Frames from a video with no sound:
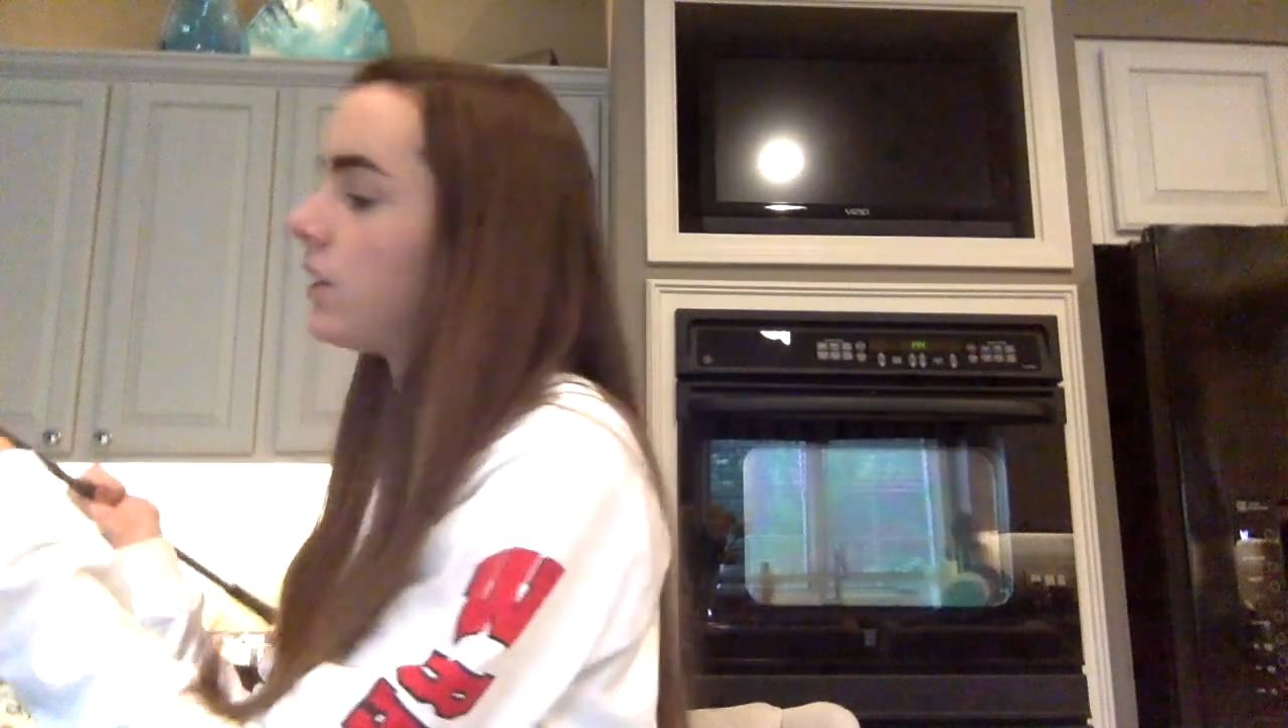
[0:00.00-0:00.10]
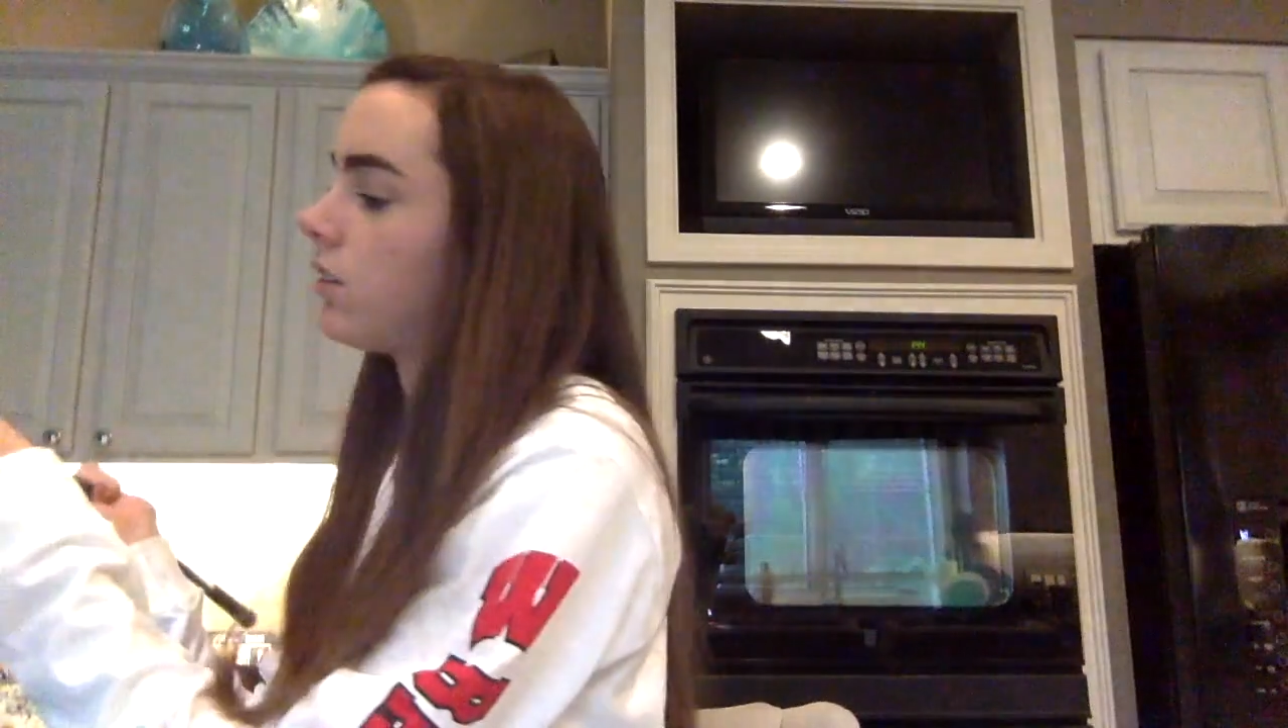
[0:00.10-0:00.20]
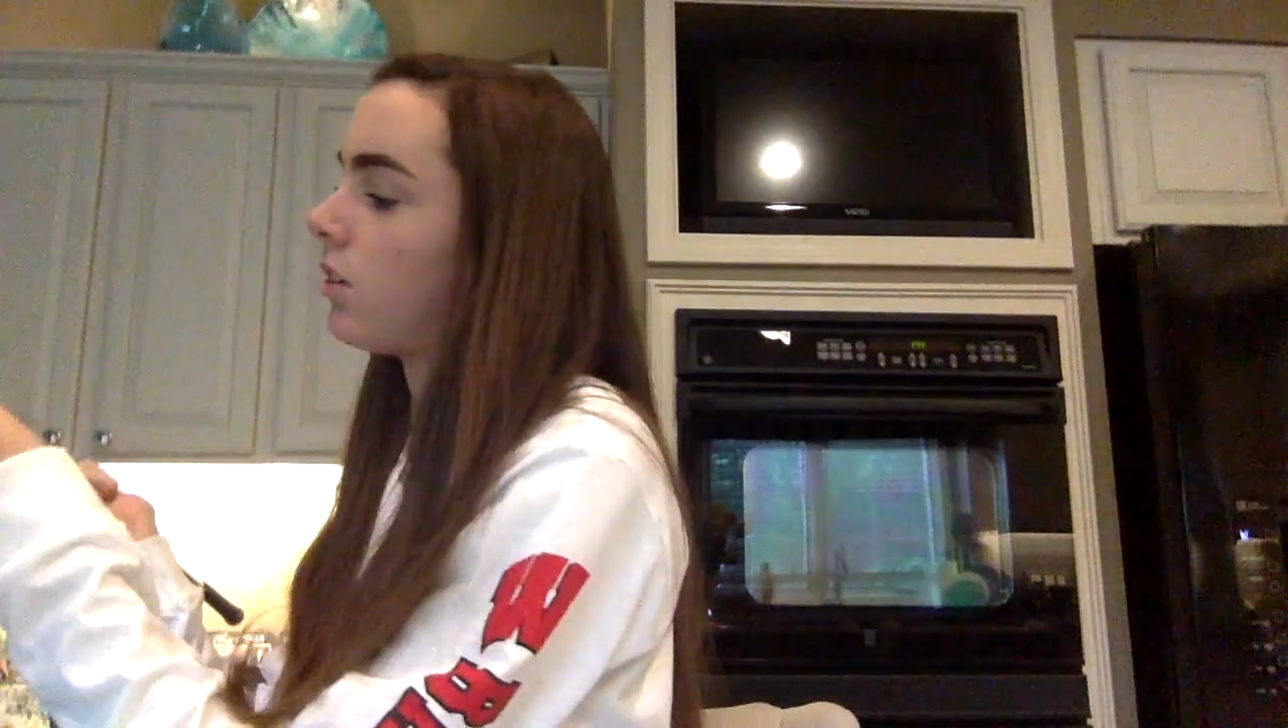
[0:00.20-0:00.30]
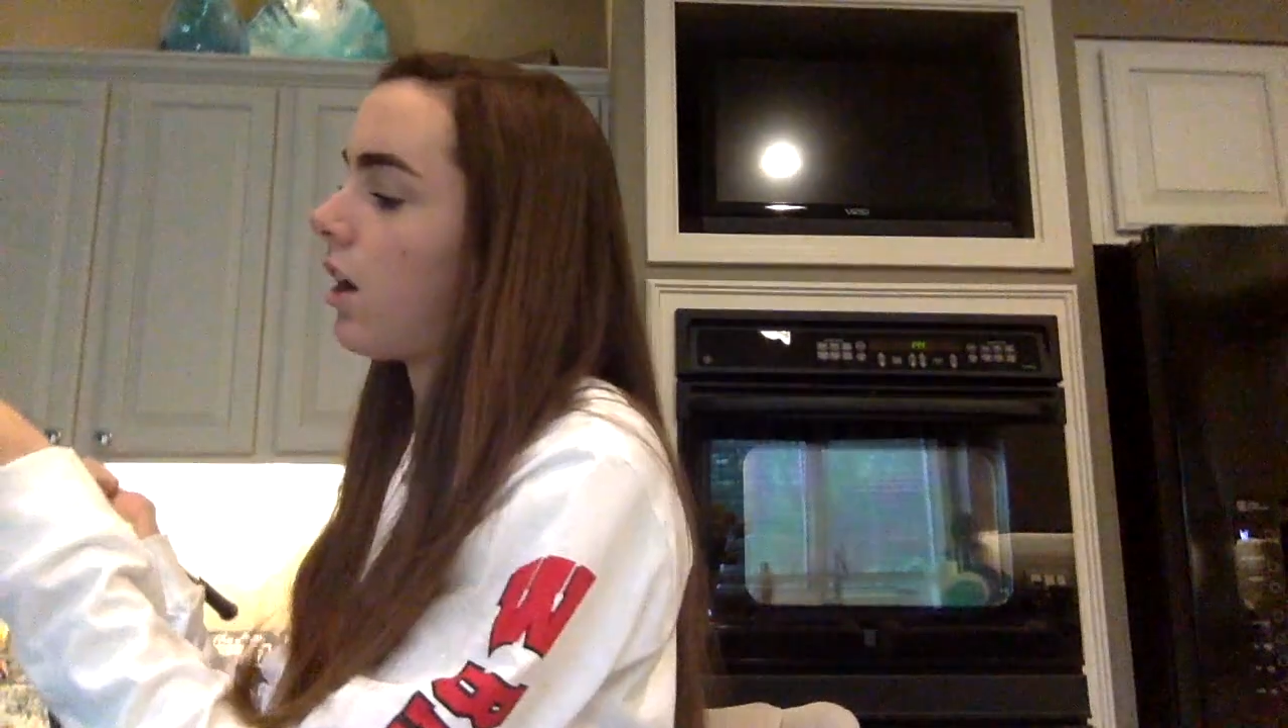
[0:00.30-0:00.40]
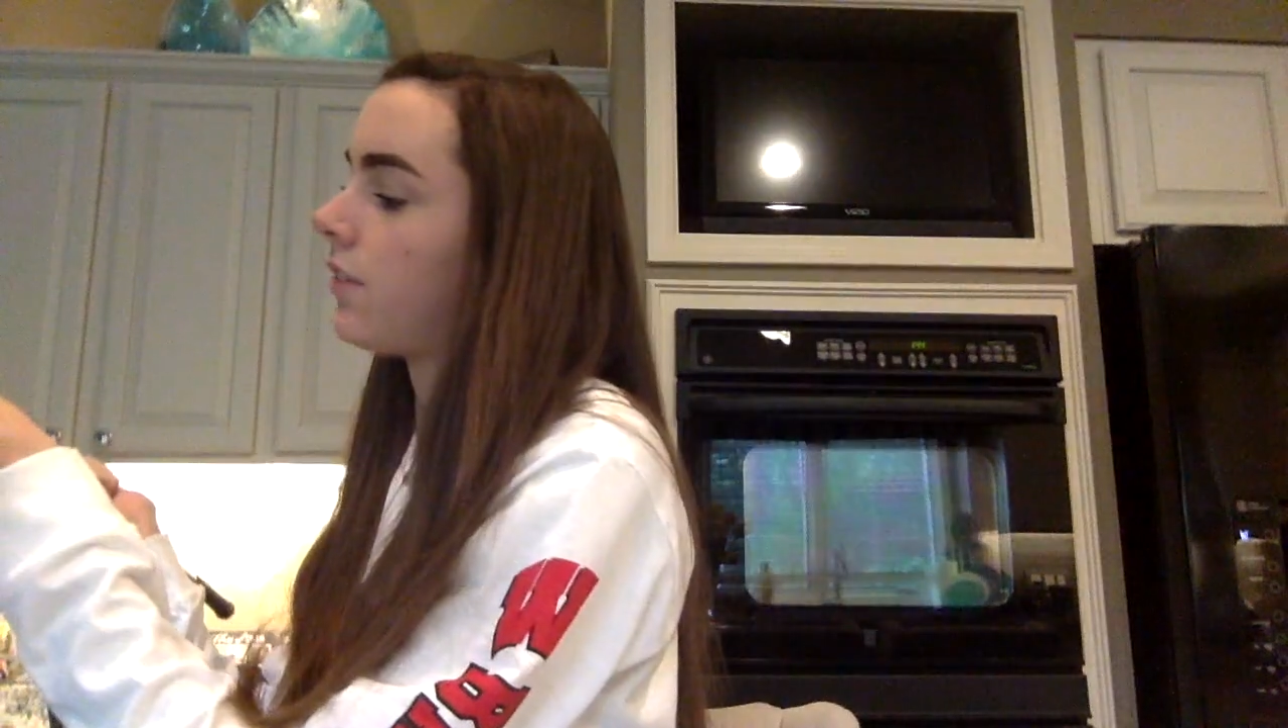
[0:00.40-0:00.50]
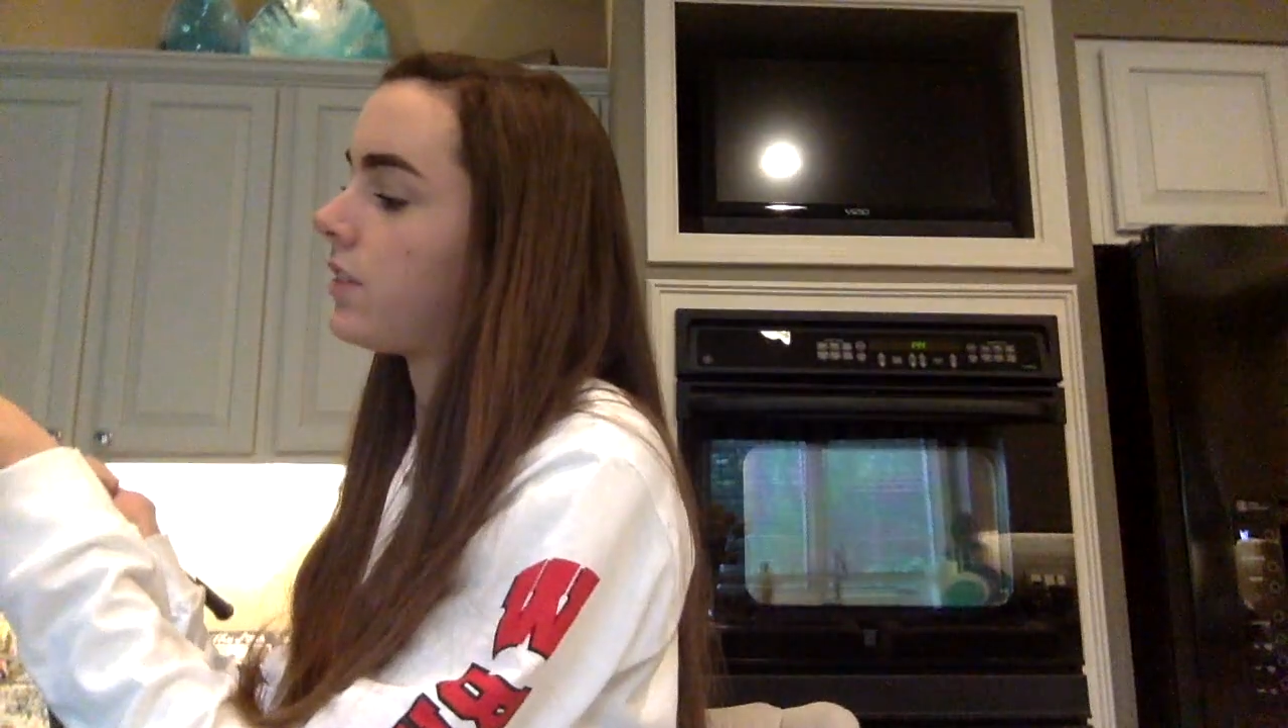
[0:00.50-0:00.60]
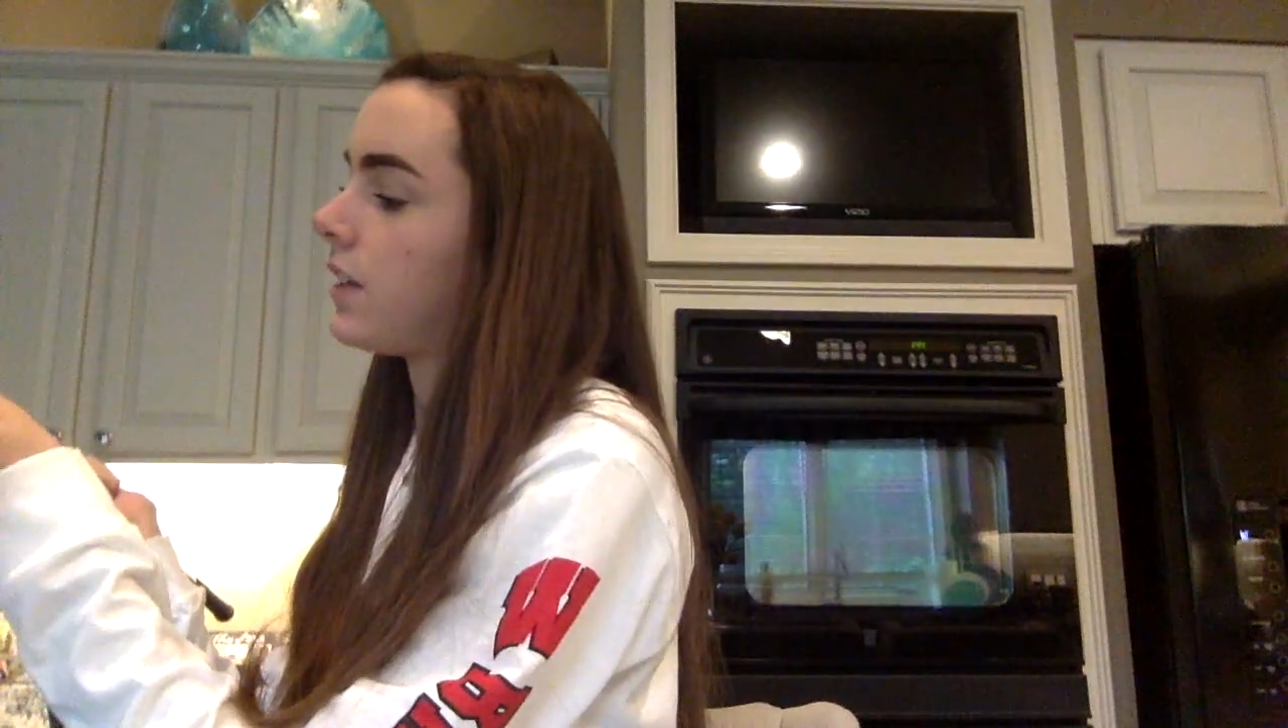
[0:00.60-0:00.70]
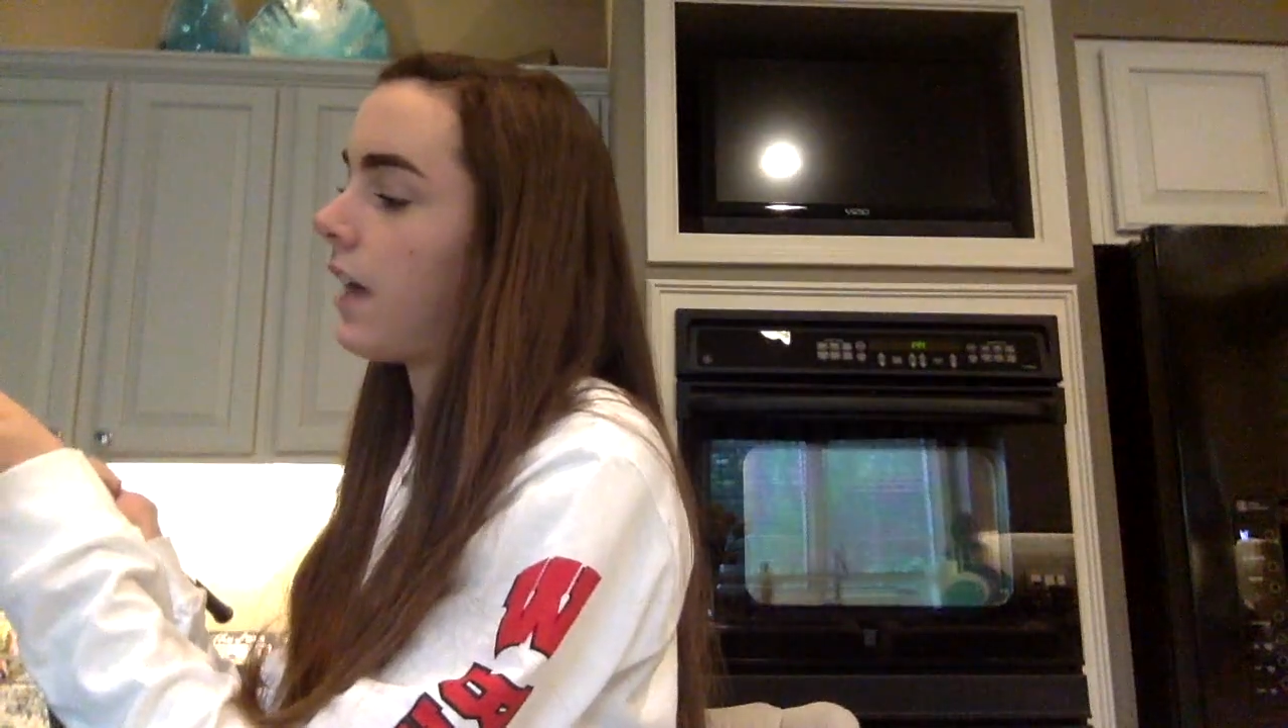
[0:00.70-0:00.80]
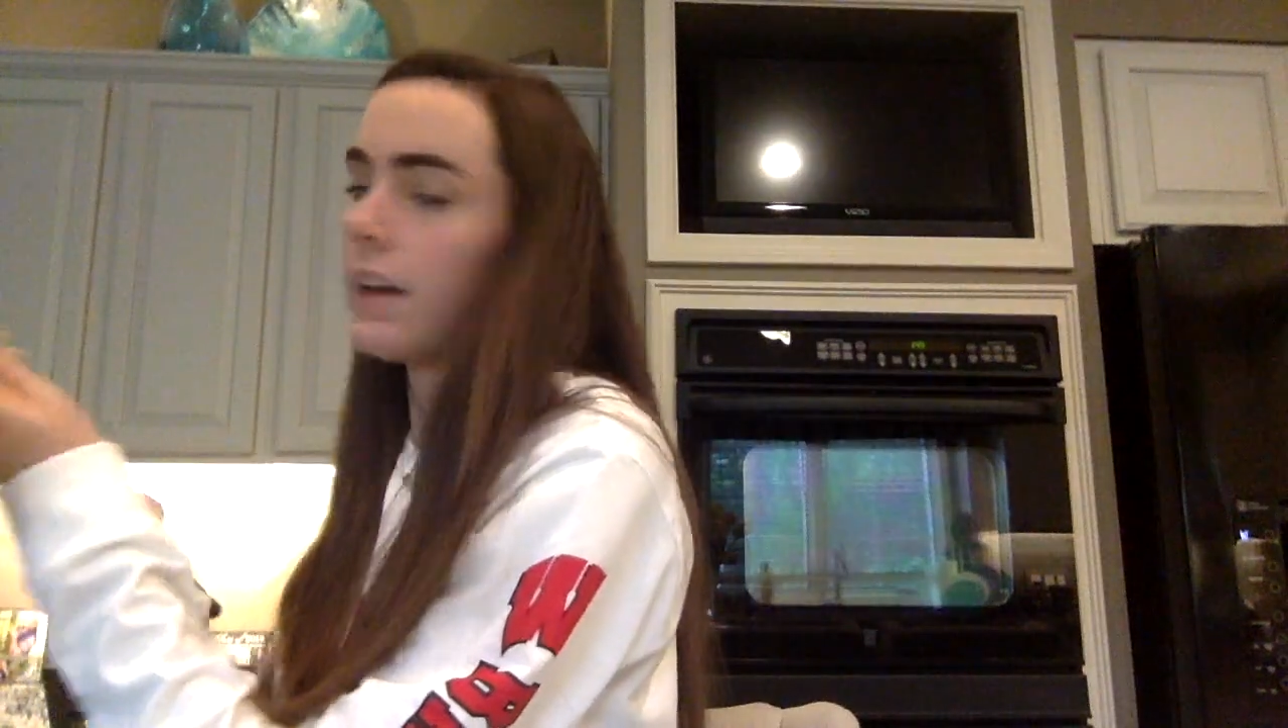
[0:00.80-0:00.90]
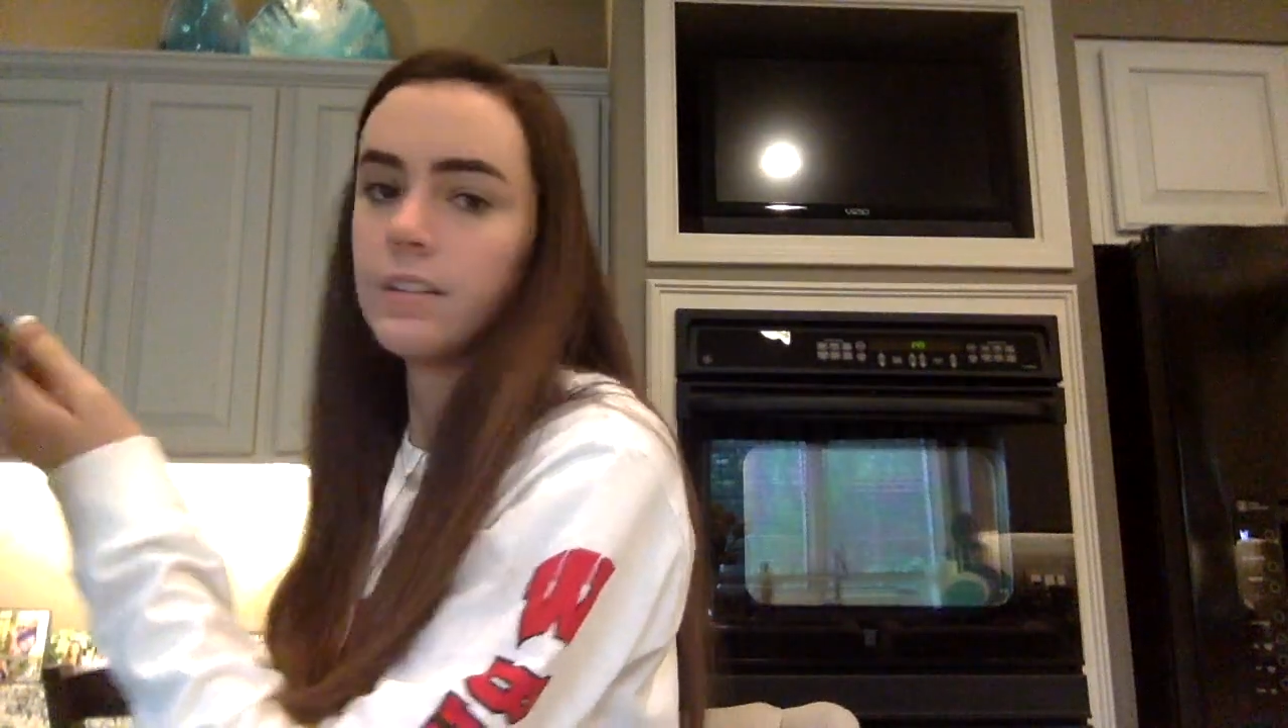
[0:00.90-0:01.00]
is
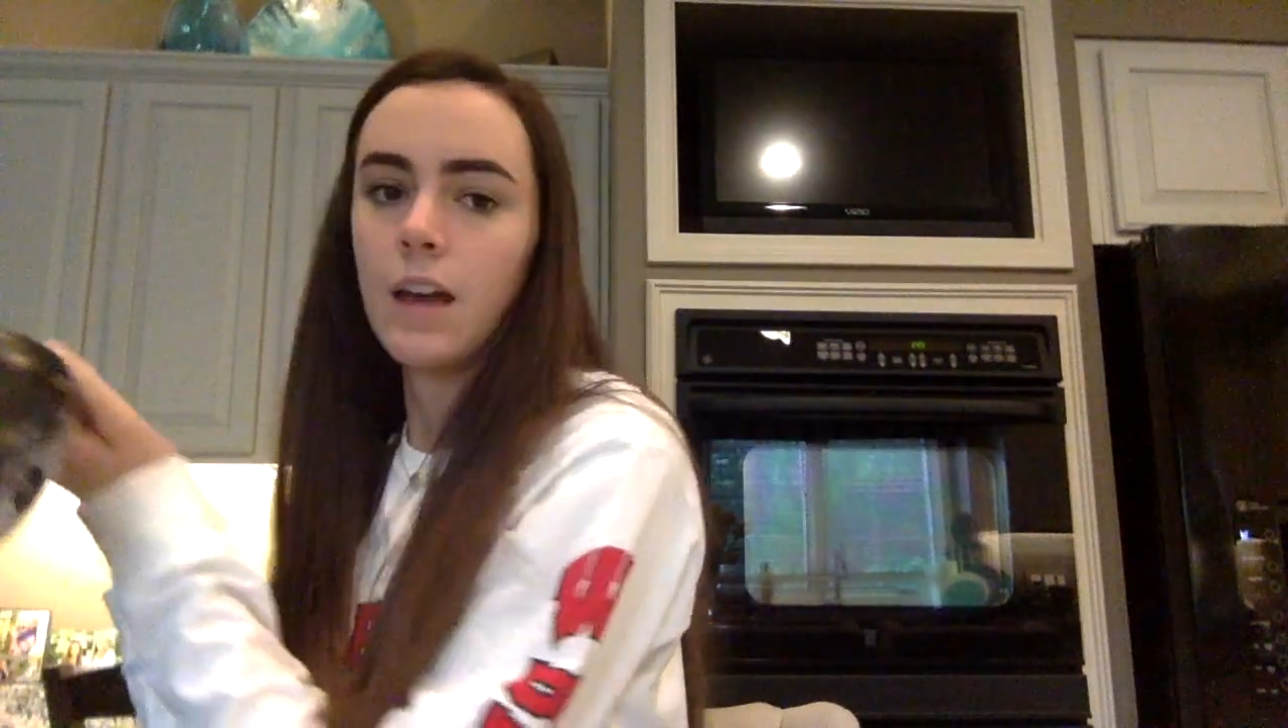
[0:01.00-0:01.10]
lofted at